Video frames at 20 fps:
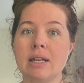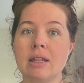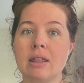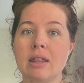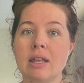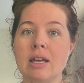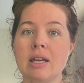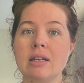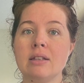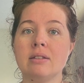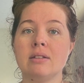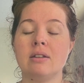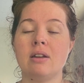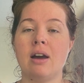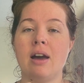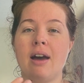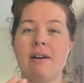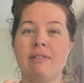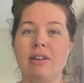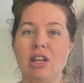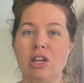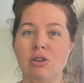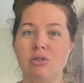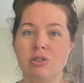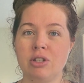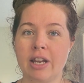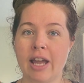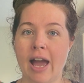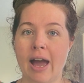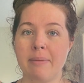things, not having
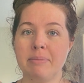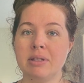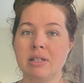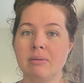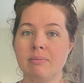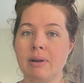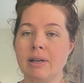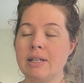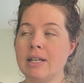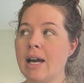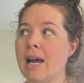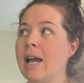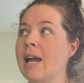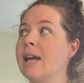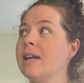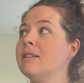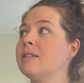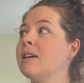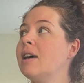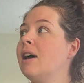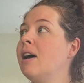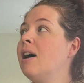huge gaps in my diet.